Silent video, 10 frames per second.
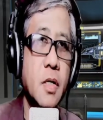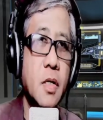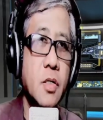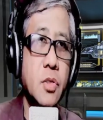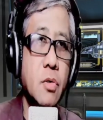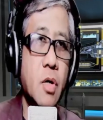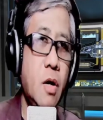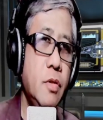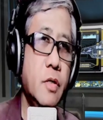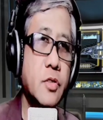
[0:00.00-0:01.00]
So
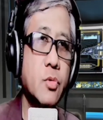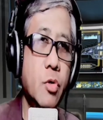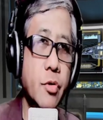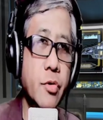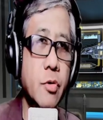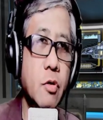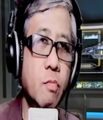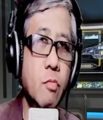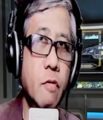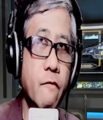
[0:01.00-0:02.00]
how does water
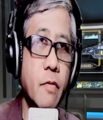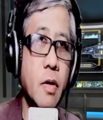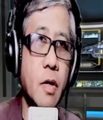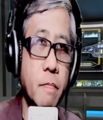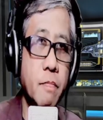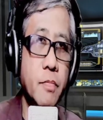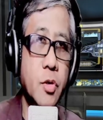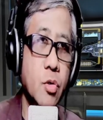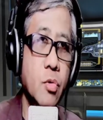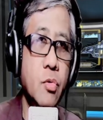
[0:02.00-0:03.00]
move up
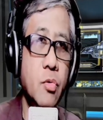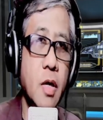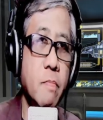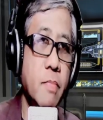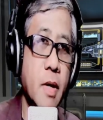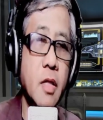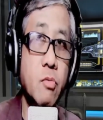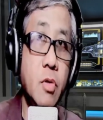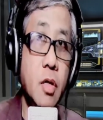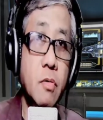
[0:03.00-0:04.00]
through a plant
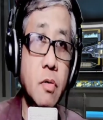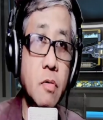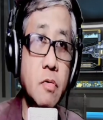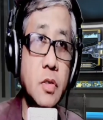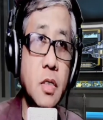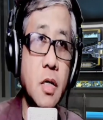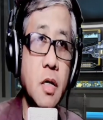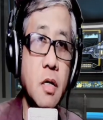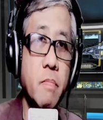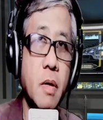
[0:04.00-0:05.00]
without using
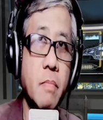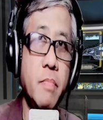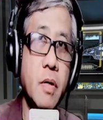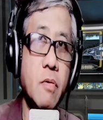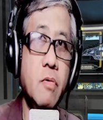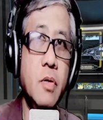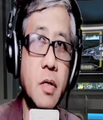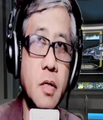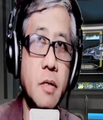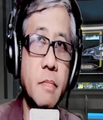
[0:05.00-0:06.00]
any pumping
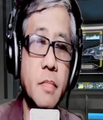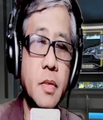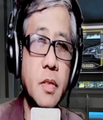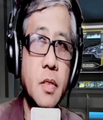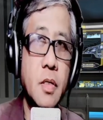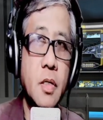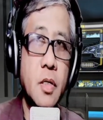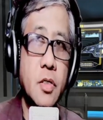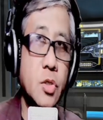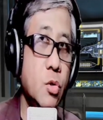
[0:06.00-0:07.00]
organ?
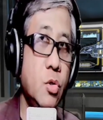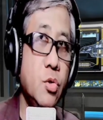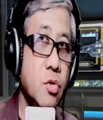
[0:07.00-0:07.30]
So to